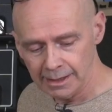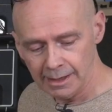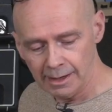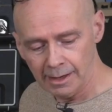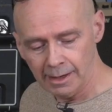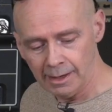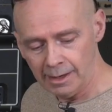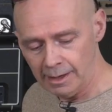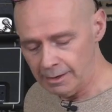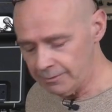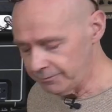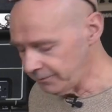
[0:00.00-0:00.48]

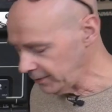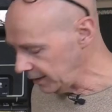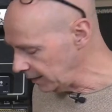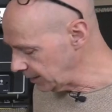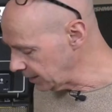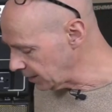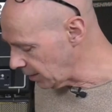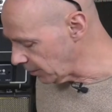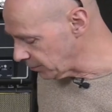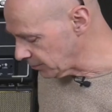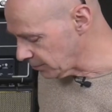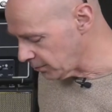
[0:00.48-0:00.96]
a
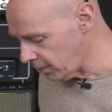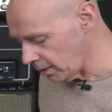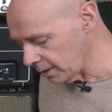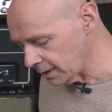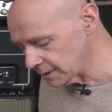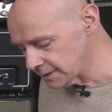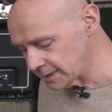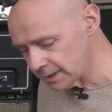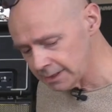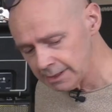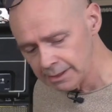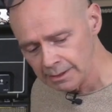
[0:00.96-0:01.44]
feeling of
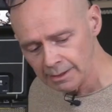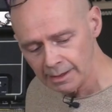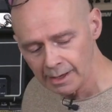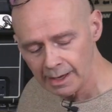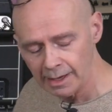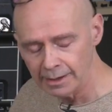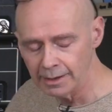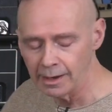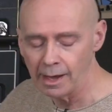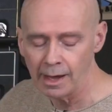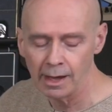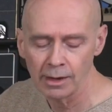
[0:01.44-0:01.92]
quality,
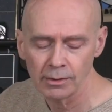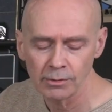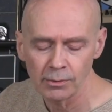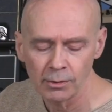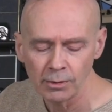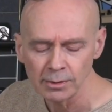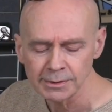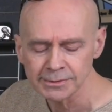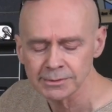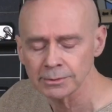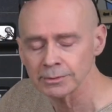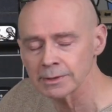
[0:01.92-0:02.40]
and
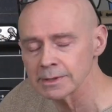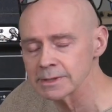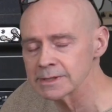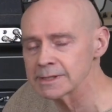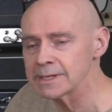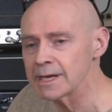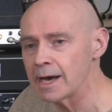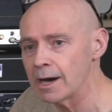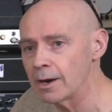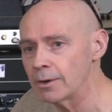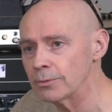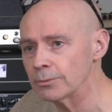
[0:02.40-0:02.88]
also the
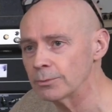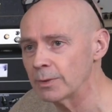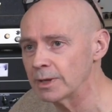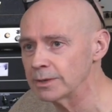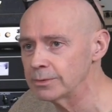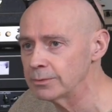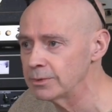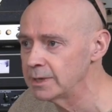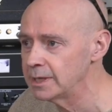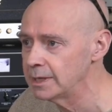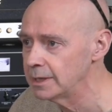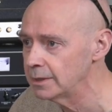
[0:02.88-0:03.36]
sound
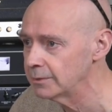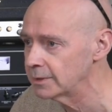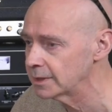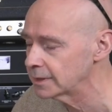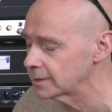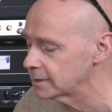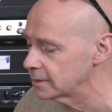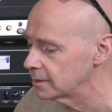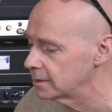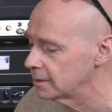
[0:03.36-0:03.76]
when you hear it.